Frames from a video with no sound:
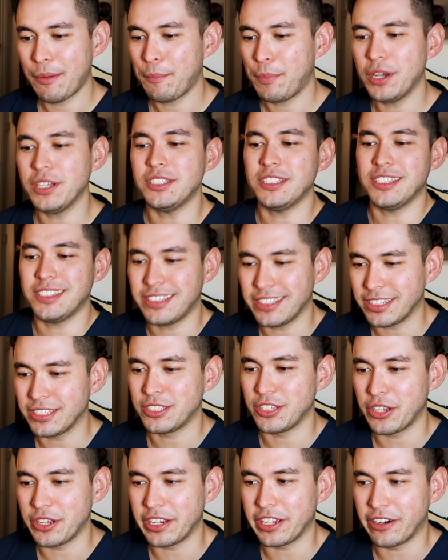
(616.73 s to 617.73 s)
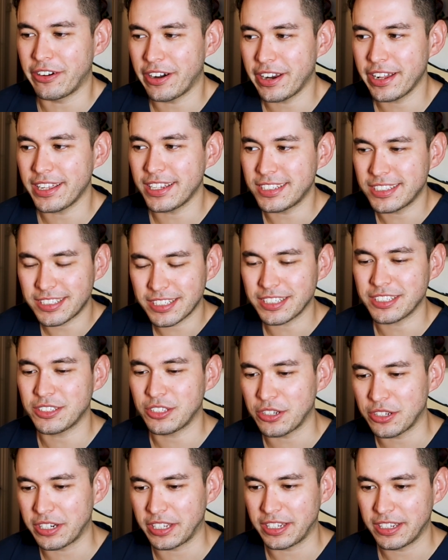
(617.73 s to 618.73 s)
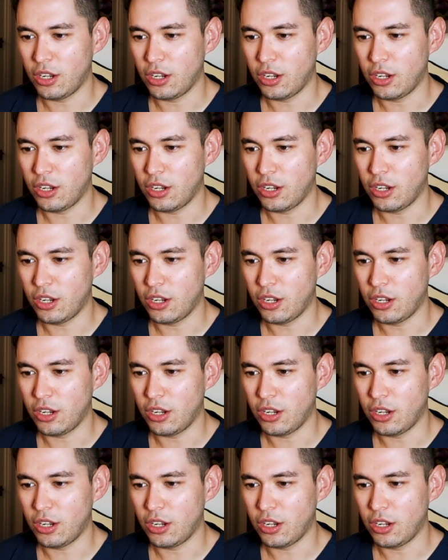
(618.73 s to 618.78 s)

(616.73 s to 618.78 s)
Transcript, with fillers: pus is still dirty, all right? It's still dirty.